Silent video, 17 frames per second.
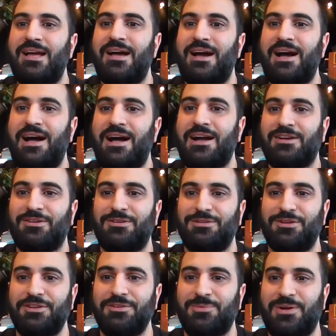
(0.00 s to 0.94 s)

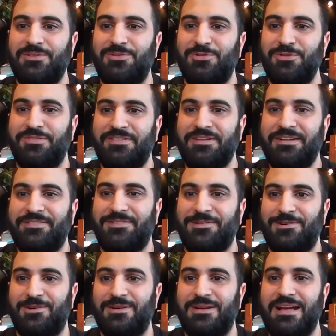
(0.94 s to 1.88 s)

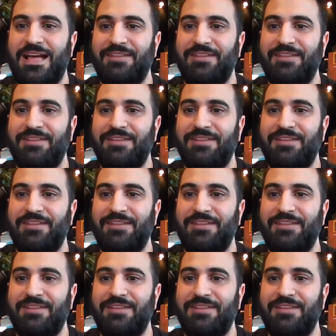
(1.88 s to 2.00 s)
Claude1234,